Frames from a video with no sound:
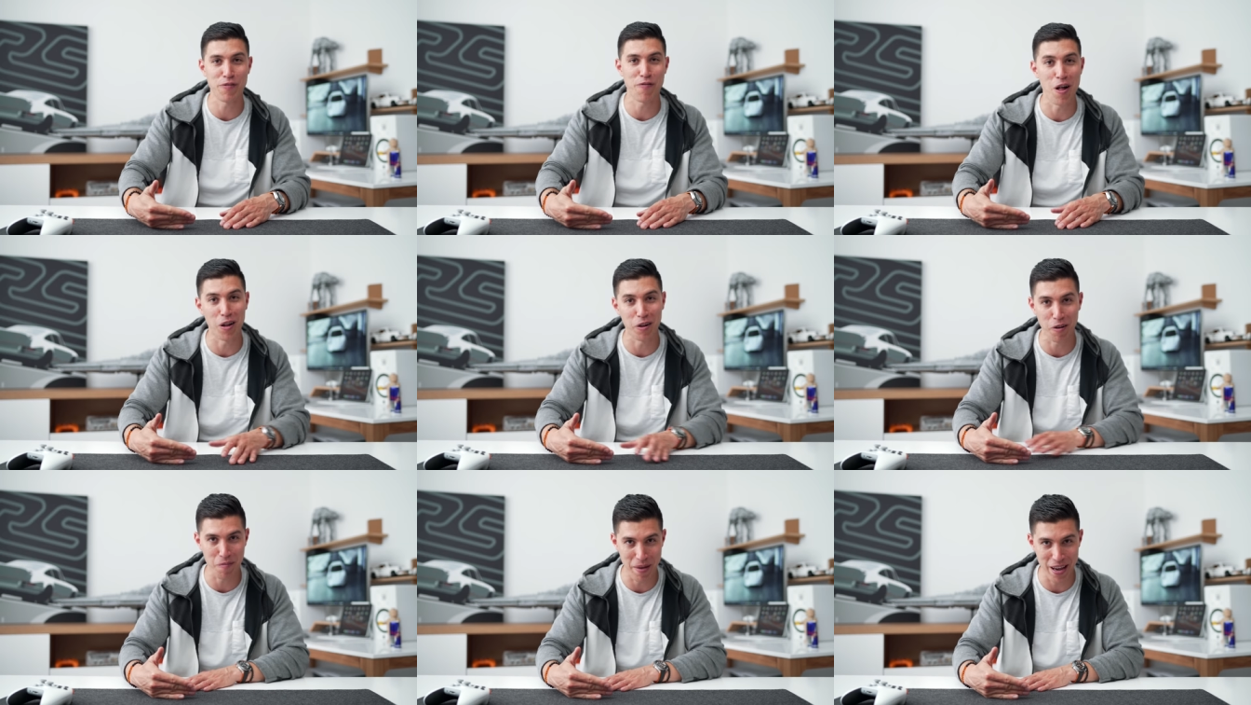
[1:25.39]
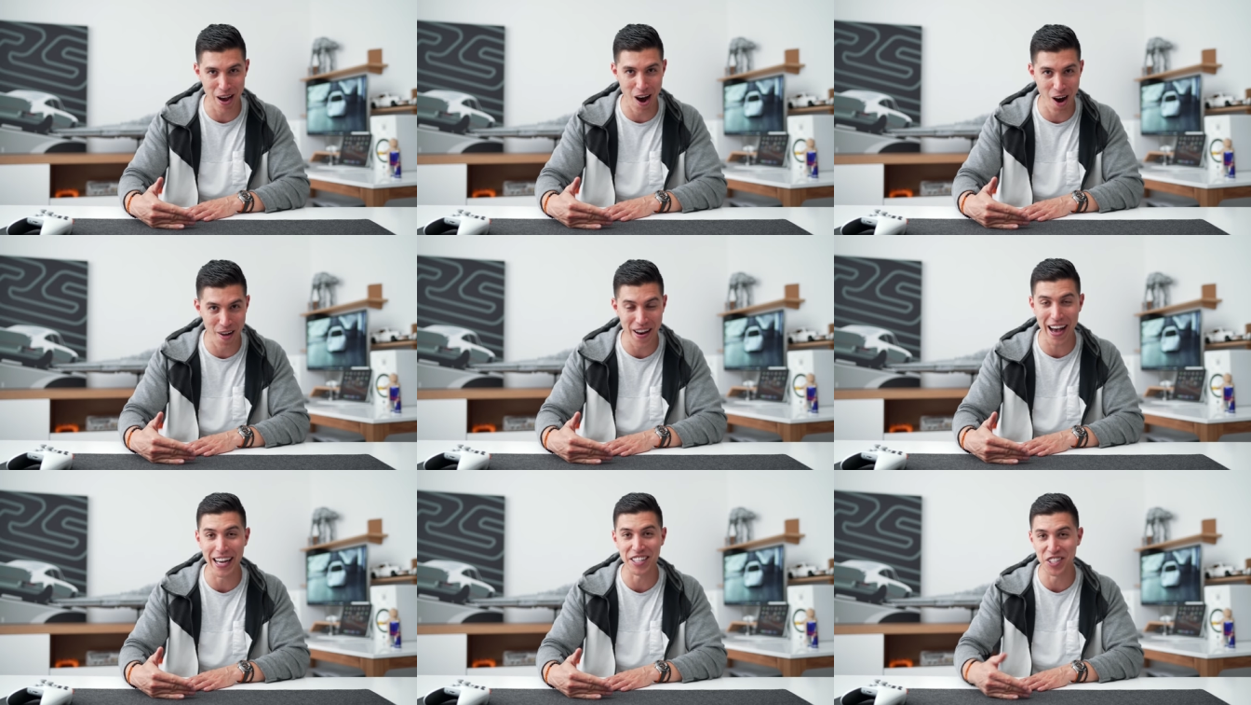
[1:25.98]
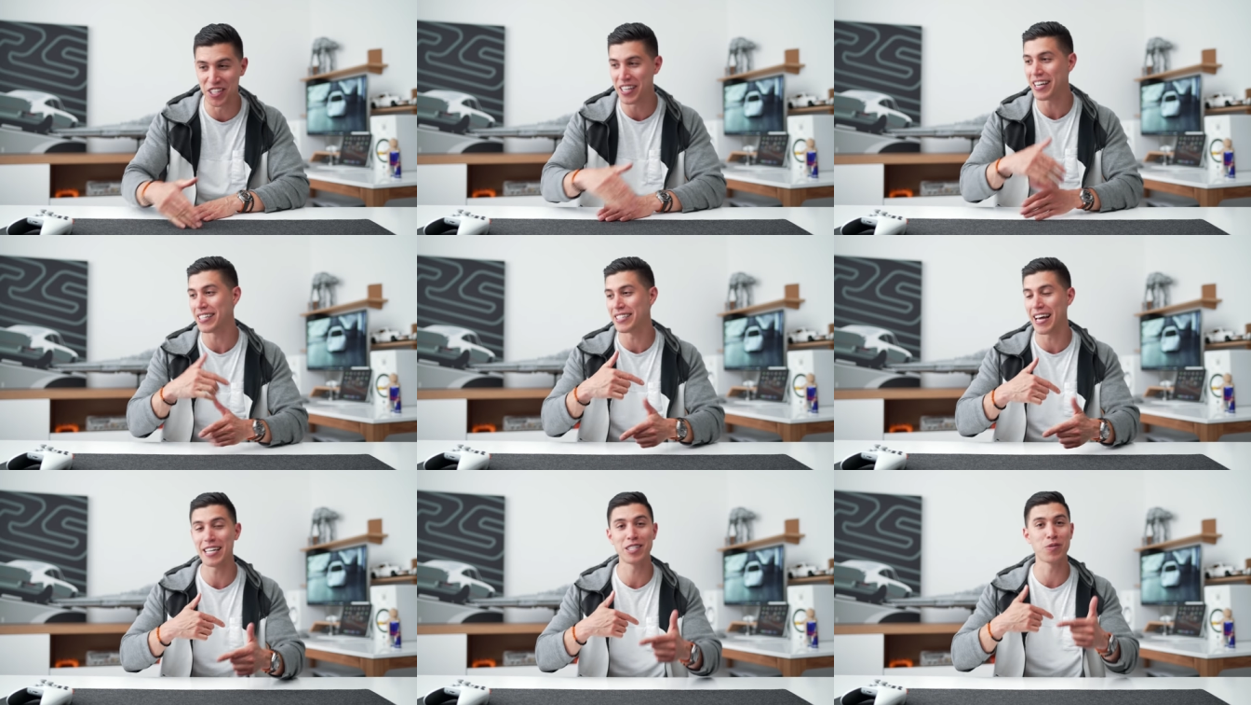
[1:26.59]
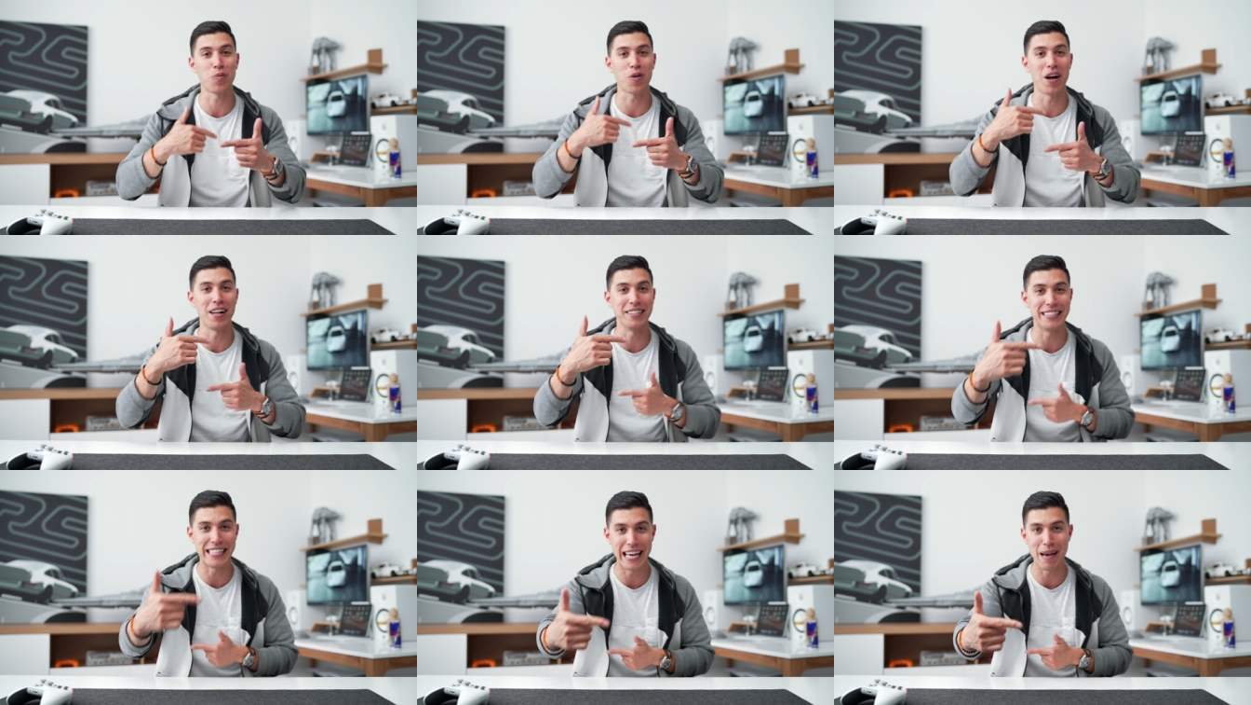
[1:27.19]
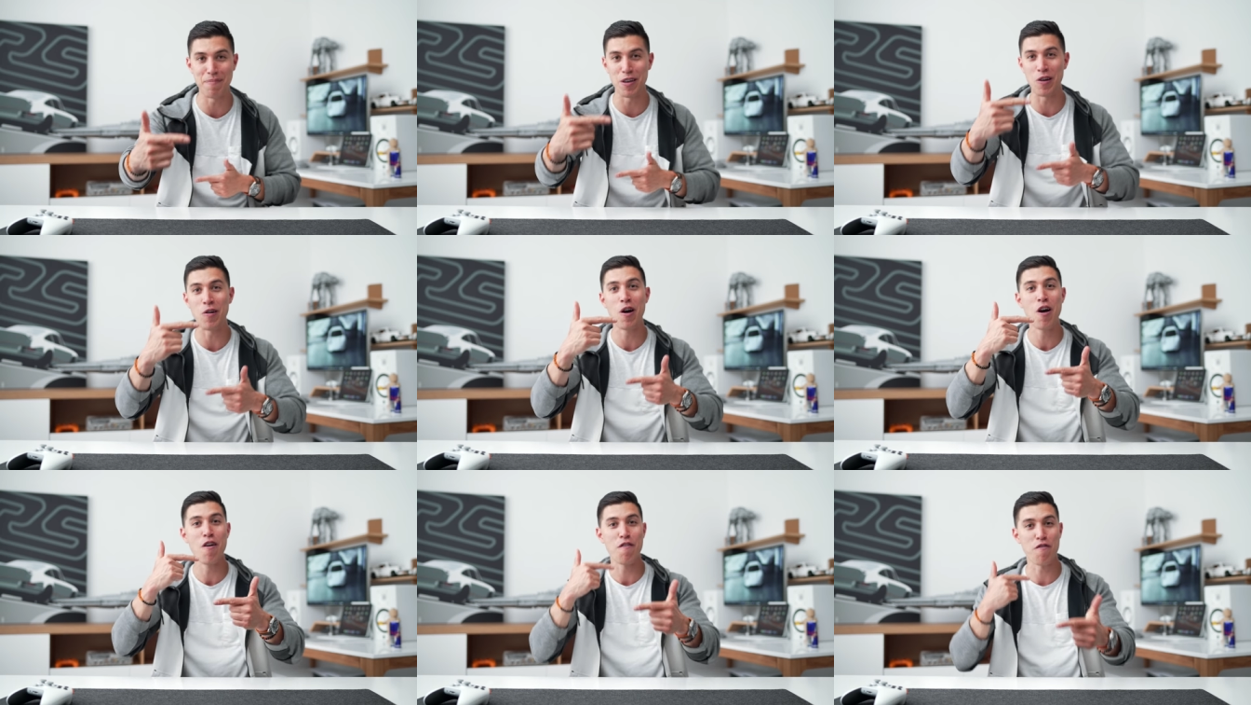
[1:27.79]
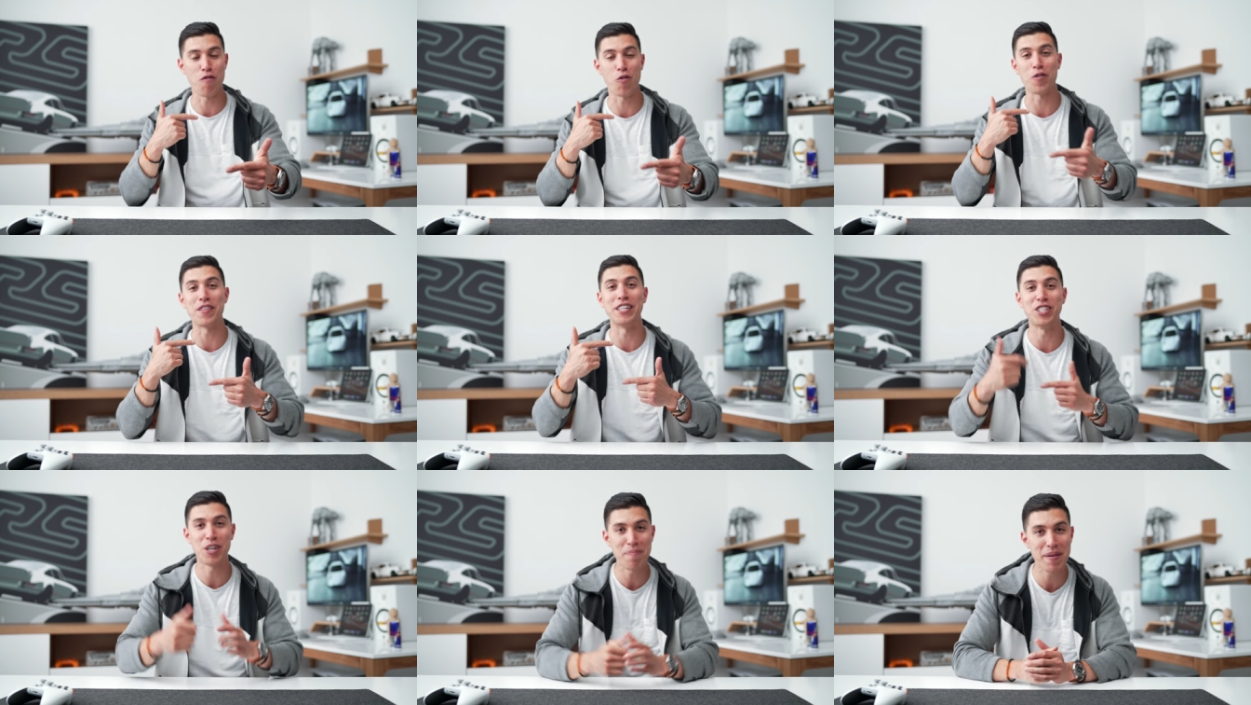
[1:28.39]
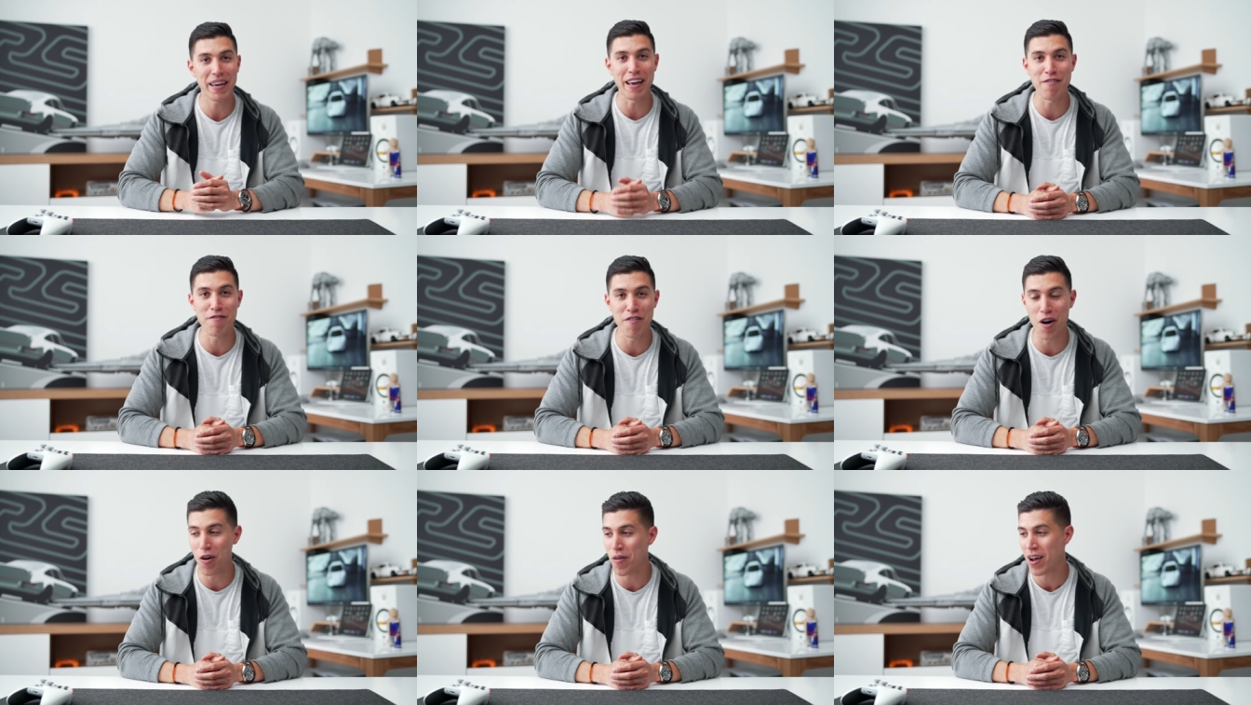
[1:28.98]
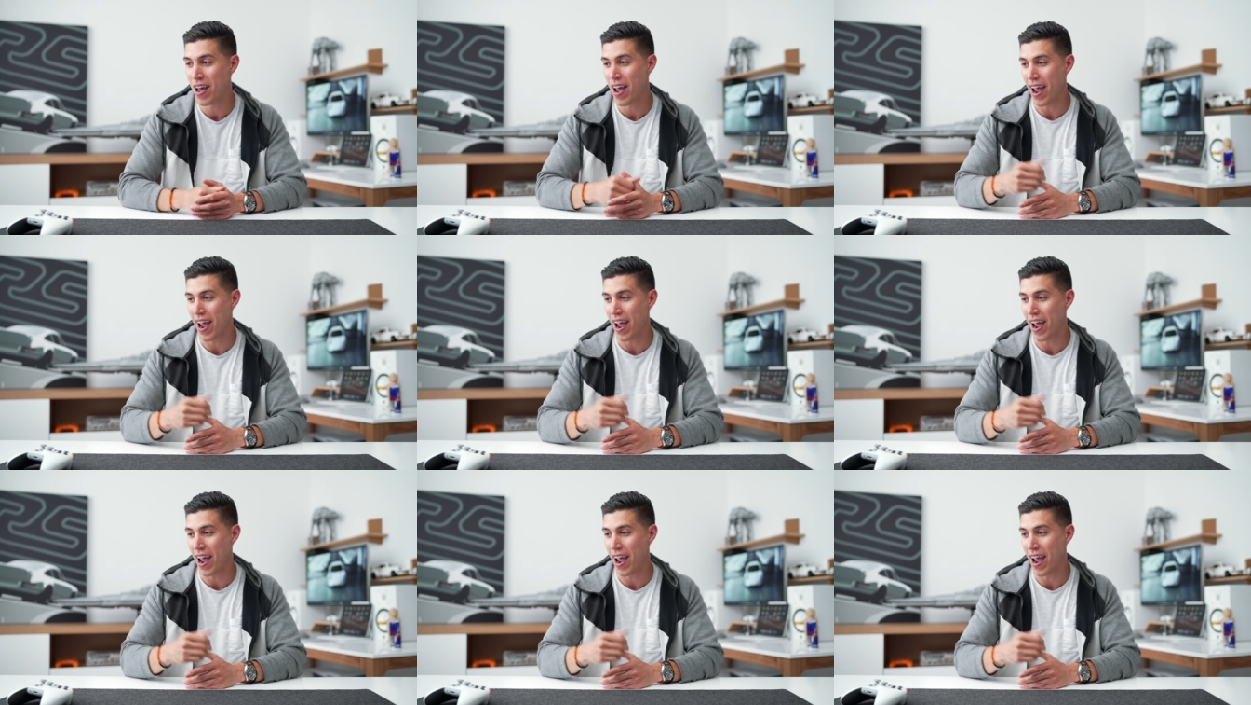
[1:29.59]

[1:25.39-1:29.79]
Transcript: following me on IG, as that's where I'll DM you for the shipping info.